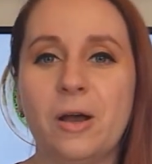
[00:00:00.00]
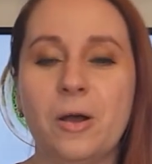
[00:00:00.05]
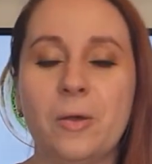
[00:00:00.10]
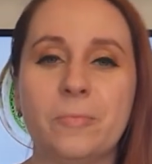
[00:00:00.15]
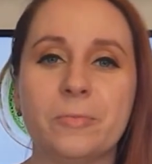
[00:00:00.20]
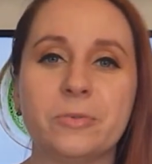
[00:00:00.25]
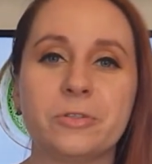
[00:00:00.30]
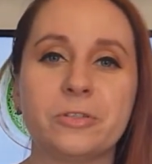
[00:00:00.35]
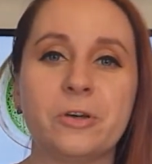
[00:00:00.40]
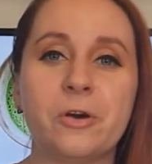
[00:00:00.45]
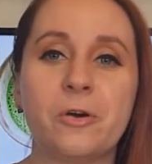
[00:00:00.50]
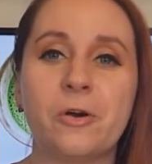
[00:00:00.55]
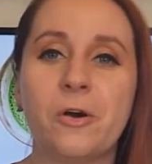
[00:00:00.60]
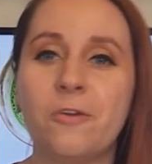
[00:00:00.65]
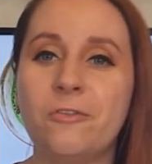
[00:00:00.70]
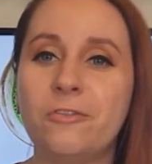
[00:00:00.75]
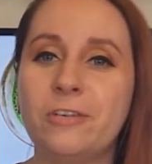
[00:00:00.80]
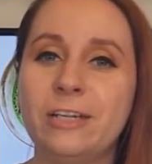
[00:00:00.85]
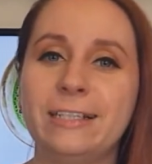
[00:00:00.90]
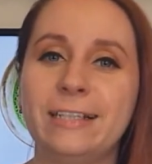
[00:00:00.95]
So
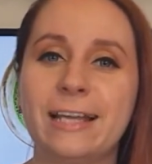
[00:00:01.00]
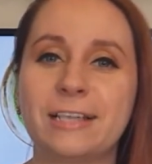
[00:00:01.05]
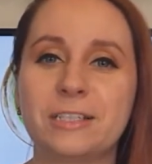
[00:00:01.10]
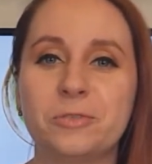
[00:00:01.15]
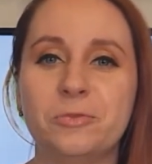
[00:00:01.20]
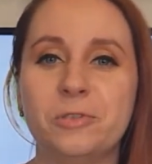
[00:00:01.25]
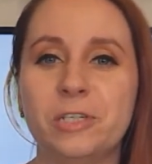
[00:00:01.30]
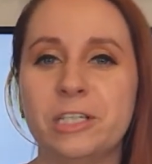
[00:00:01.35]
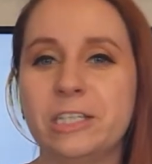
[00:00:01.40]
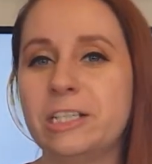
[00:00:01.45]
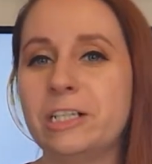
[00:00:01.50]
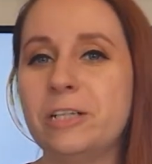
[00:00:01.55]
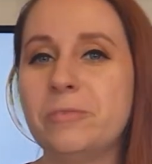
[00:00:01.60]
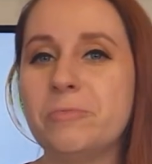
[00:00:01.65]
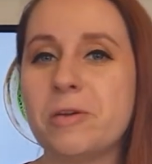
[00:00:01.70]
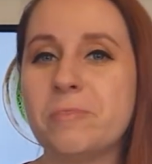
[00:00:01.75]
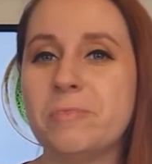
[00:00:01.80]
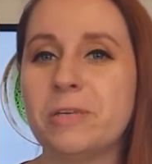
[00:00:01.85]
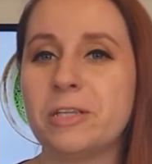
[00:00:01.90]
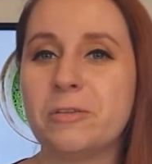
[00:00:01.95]
hopefully next week there'll
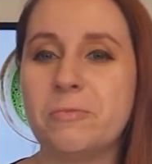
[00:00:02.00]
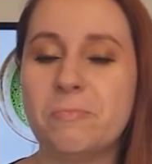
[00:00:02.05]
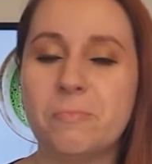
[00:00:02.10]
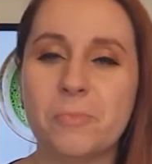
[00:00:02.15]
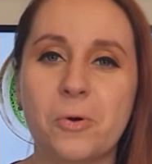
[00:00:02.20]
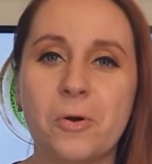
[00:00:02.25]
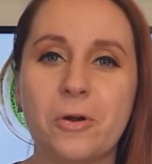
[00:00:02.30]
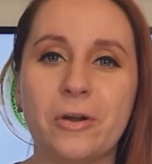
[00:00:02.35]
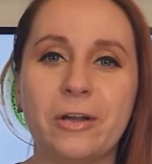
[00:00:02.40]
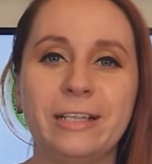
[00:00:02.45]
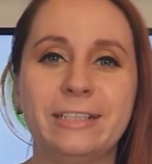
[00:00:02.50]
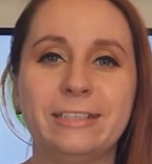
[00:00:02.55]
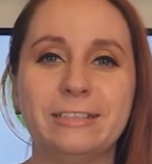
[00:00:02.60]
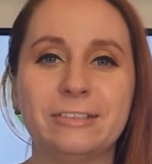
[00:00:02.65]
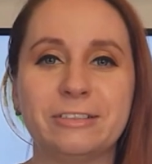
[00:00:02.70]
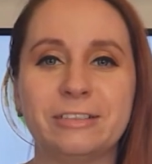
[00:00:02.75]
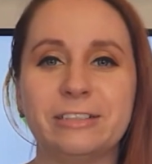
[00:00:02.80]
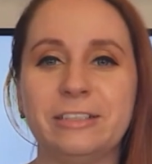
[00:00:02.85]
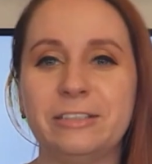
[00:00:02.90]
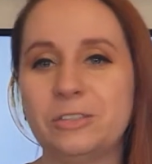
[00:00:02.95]
be a bit more
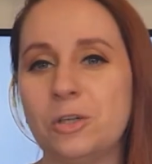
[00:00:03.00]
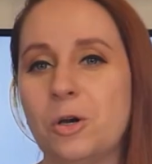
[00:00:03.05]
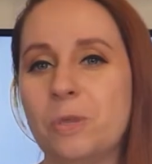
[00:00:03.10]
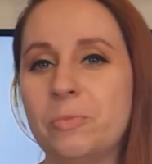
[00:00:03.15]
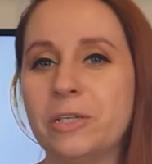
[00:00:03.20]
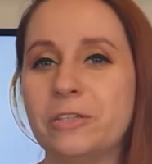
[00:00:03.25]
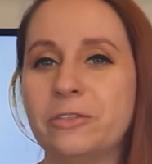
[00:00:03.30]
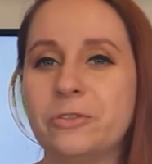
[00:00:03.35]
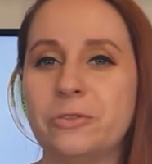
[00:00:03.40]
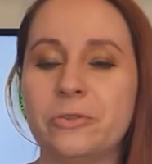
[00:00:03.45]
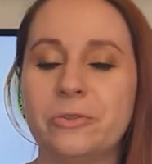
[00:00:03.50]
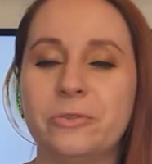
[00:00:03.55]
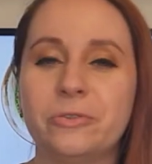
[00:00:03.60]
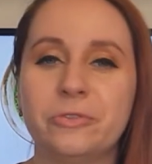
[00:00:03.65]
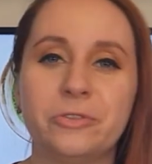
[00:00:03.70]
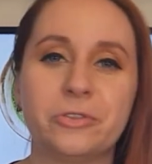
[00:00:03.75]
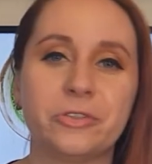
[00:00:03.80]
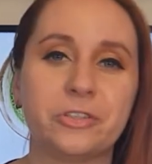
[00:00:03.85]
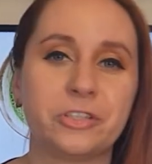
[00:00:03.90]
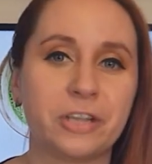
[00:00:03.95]
interesting topic
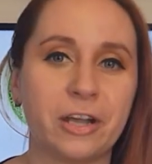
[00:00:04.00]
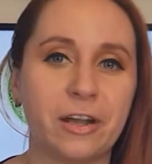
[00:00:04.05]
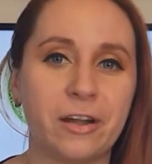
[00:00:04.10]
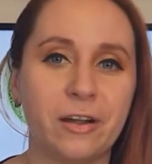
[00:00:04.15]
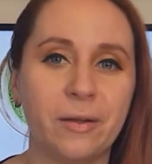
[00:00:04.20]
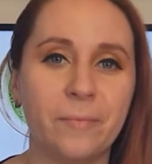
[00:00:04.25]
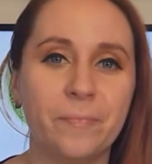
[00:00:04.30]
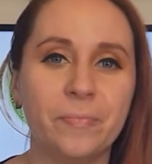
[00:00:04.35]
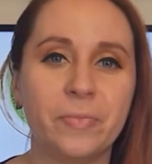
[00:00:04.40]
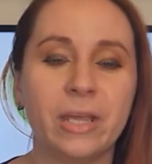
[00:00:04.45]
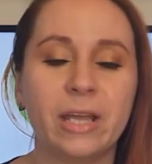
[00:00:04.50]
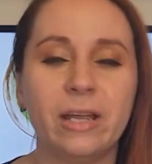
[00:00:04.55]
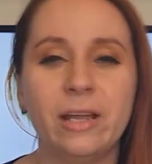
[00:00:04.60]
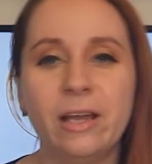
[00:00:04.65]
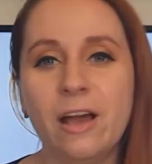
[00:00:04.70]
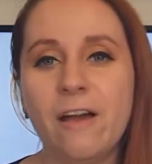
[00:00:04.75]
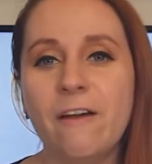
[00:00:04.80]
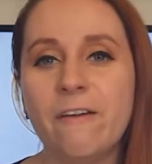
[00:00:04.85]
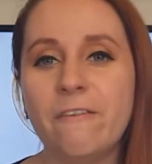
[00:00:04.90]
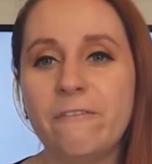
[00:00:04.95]
to share.
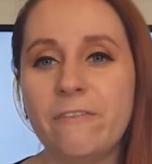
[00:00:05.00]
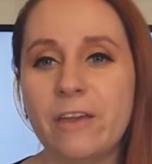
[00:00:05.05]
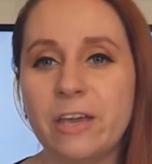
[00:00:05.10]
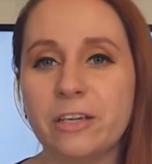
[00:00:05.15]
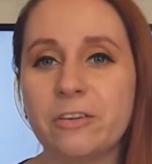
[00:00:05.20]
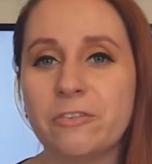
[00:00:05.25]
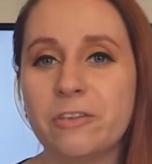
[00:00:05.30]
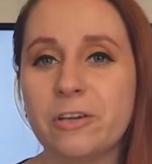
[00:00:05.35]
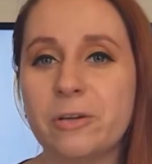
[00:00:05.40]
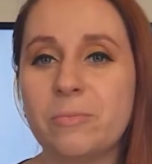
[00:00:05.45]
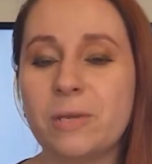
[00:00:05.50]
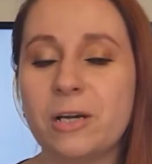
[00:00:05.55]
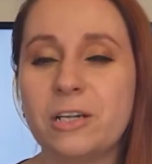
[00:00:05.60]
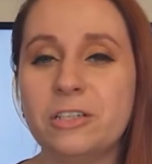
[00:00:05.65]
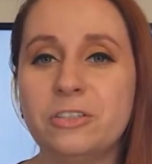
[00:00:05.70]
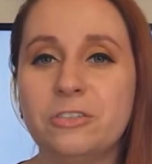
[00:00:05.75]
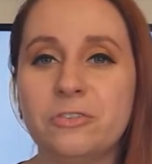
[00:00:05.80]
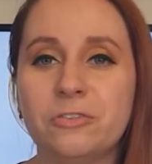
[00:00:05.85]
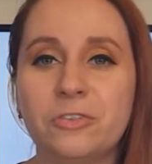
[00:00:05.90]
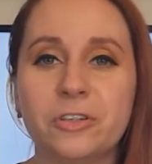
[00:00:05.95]
Thank you very
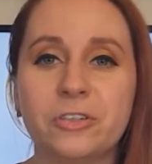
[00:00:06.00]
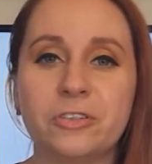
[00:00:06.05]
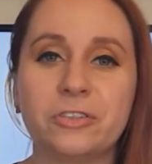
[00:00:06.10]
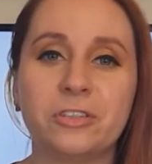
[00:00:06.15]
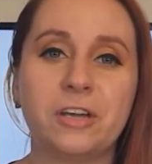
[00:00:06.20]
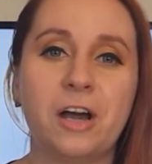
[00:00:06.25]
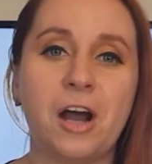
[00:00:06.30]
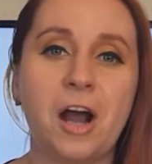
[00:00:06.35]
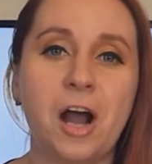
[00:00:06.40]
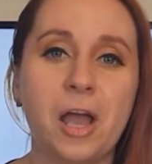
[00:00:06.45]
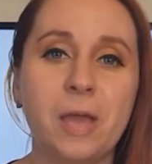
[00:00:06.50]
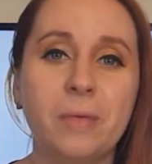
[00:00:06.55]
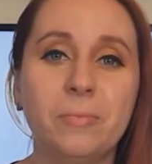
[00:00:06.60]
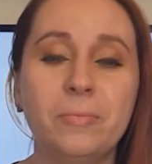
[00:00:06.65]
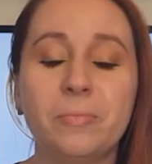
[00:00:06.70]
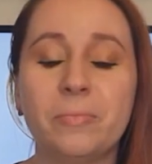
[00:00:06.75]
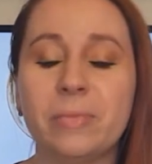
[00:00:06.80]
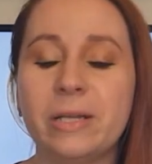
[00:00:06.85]
much for your time.